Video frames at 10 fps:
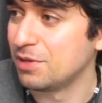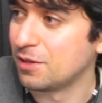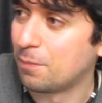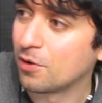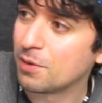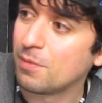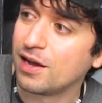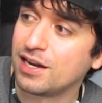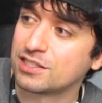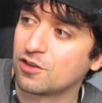I mean, the
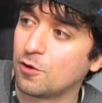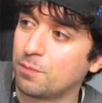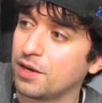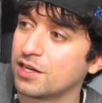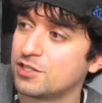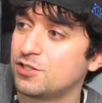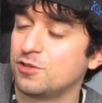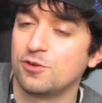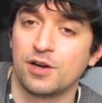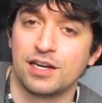Pokemon Let's Go
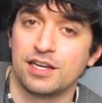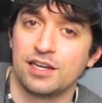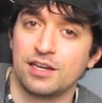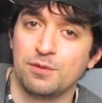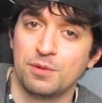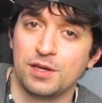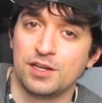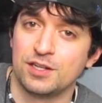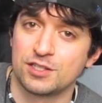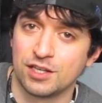Pikachu and
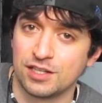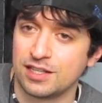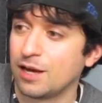Eevee edition,